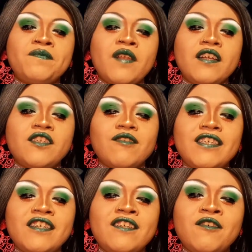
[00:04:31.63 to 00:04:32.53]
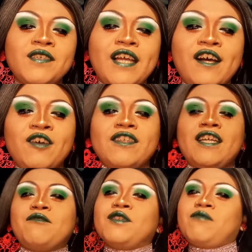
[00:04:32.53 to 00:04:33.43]
So I did note down that
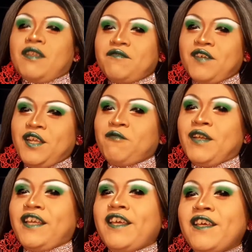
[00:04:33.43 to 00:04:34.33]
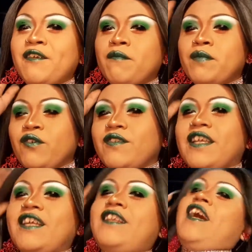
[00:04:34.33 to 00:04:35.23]
it was really funny when Kim pulled
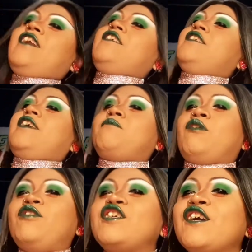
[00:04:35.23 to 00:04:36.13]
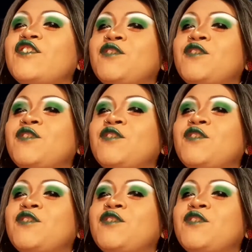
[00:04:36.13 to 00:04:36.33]
like Natalie's like ponytail.